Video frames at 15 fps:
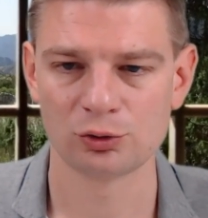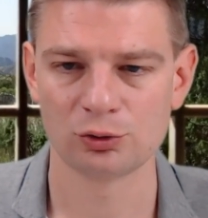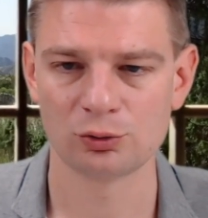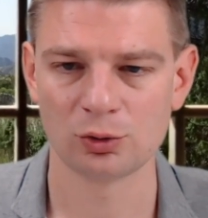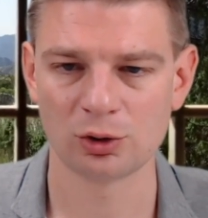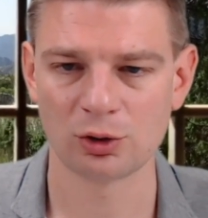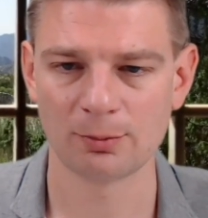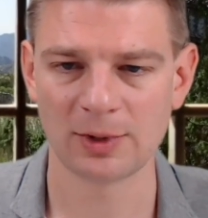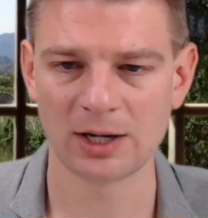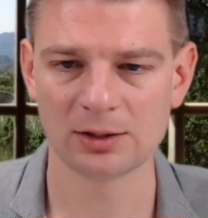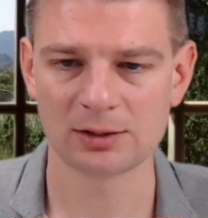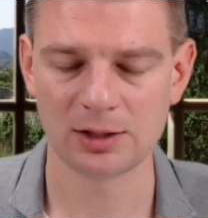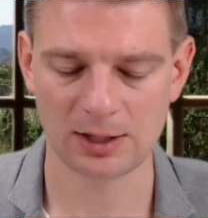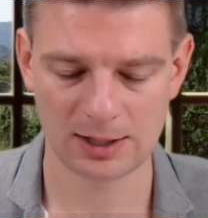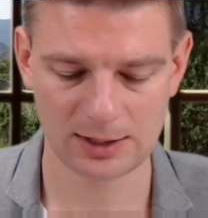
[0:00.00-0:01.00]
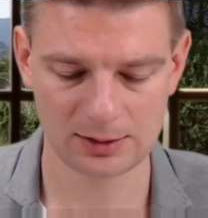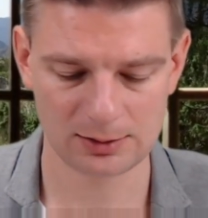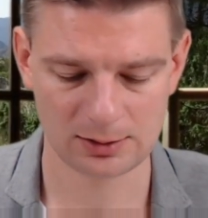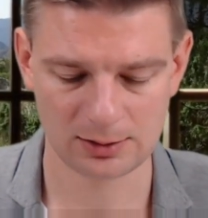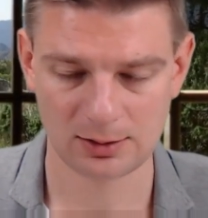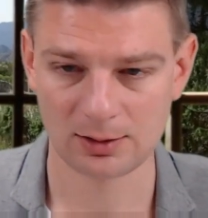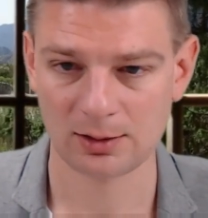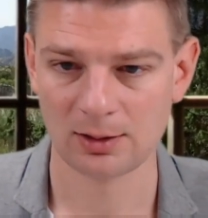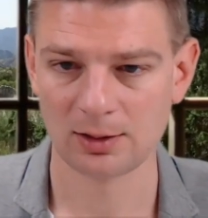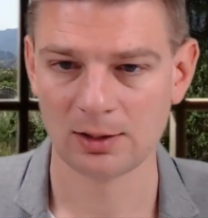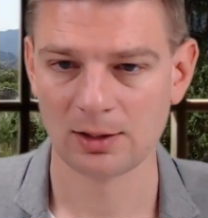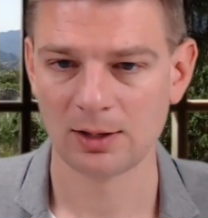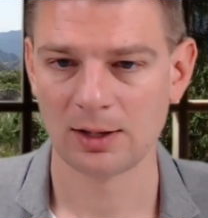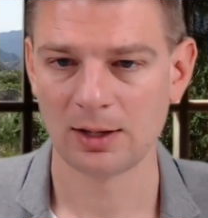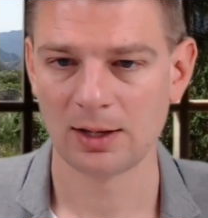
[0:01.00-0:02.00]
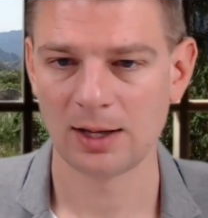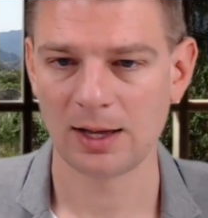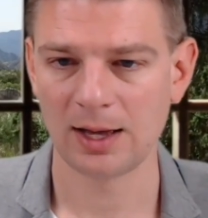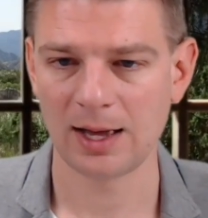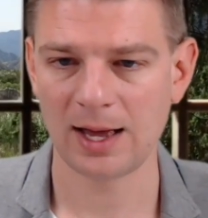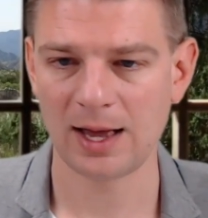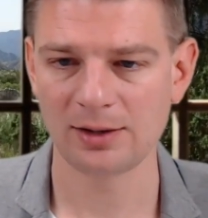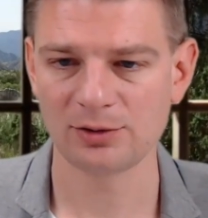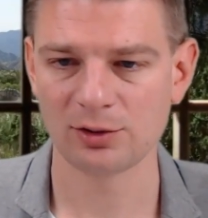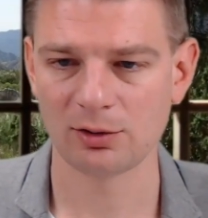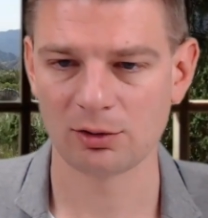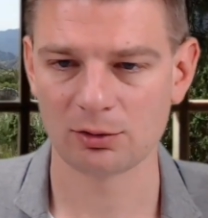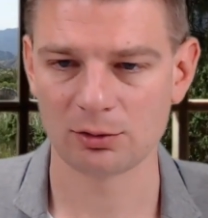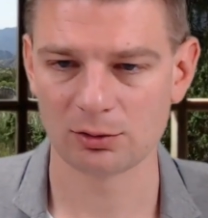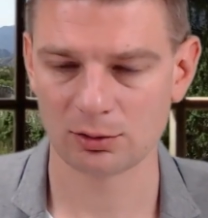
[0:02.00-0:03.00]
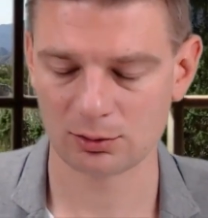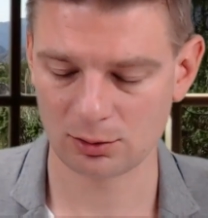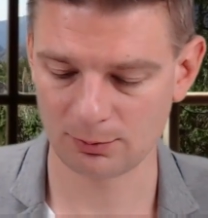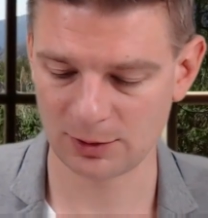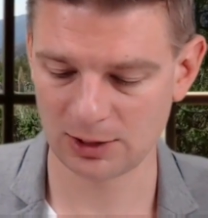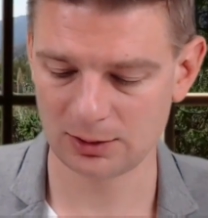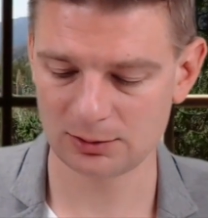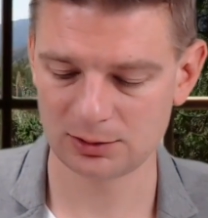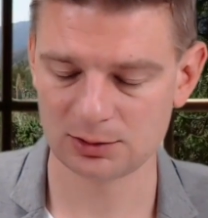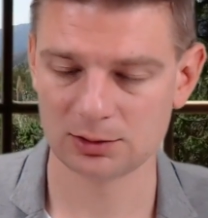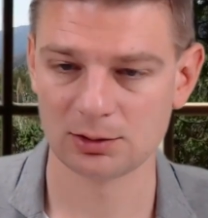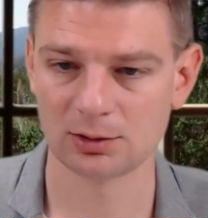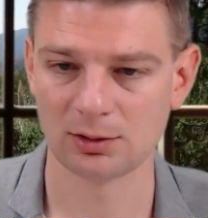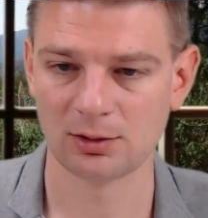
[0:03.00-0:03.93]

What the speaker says: to a command line, enter the curl command,